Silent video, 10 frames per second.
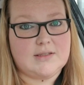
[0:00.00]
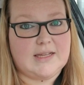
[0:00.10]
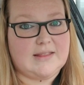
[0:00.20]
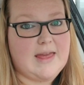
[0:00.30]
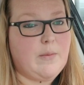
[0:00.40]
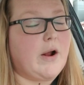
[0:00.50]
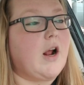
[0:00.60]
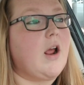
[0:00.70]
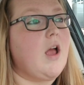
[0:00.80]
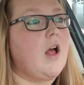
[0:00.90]
Like, they
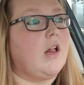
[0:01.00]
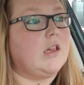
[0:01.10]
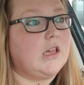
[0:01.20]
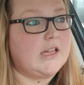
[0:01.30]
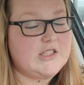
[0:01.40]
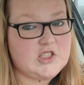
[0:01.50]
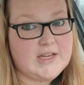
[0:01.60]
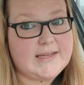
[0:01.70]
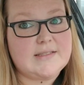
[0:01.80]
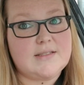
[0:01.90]
were
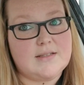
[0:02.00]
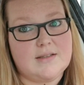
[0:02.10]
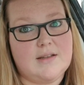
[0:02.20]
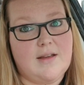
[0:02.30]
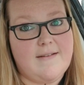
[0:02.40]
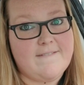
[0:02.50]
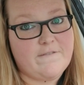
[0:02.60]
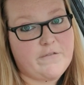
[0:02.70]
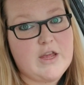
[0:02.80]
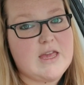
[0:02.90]
legit
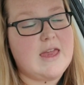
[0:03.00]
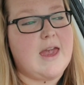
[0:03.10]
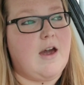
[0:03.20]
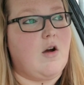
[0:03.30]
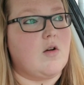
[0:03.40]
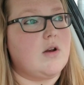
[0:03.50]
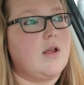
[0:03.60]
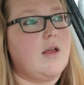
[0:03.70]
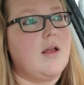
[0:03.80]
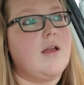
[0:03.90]
freaking out,
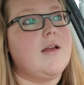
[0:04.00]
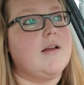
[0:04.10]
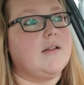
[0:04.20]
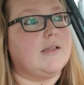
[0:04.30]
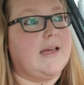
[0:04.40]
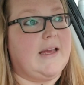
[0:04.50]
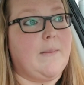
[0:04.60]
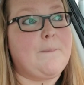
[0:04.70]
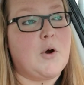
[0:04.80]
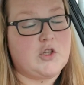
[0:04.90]
like
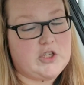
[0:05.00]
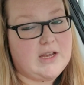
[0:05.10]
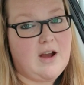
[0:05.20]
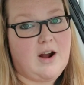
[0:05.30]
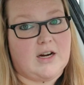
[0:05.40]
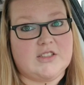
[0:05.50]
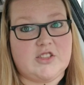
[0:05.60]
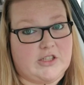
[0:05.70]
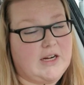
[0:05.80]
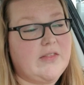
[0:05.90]
pushing hard,
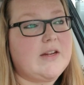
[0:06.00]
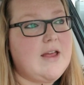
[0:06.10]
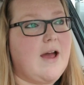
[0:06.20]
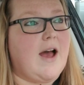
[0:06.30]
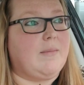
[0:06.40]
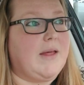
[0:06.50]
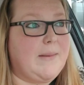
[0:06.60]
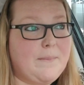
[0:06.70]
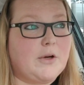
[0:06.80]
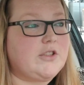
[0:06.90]
turning the knob,
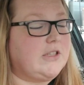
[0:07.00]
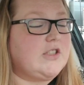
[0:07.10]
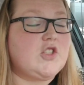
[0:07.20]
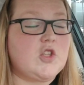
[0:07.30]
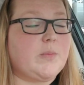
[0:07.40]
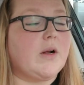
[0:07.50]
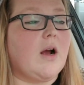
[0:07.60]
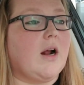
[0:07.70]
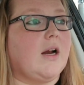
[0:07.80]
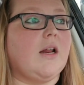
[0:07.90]
like pushing super
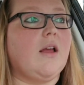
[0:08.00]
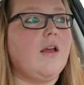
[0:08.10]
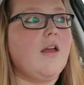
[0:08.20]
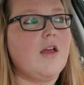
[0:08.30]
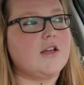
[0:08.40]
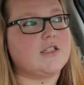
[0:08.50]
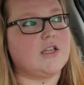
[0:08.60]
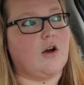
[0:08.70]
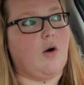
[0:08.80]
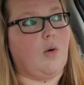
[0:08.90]
hard.
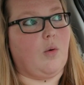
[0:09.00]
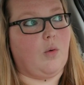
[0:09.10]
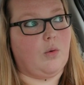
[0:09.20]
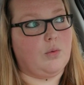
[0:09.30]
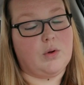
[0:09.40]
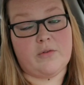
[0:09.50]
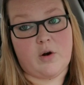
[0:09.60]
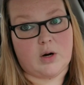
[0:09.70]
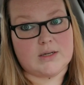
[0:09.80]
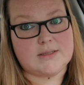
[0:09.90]
So of
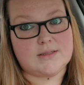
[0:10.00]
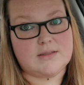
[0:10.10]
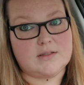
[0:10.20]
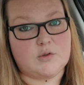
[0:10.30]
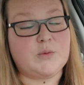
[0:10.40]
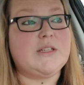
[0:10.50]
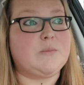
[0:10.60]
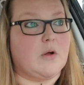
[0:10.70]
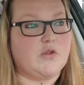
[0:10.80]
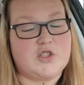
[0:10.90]
course we
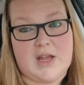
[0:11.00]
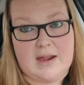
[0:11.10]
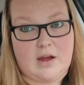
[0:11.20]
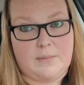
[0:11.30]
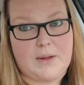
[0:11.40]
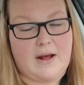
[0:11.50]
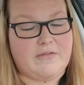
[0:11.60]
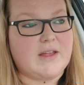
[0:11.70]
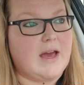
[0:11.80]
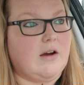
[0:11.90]
both shot up off
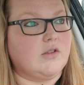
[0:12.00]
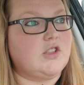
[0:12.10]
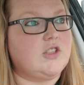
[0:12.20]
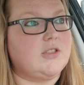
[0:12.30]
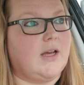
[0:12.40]
the couch.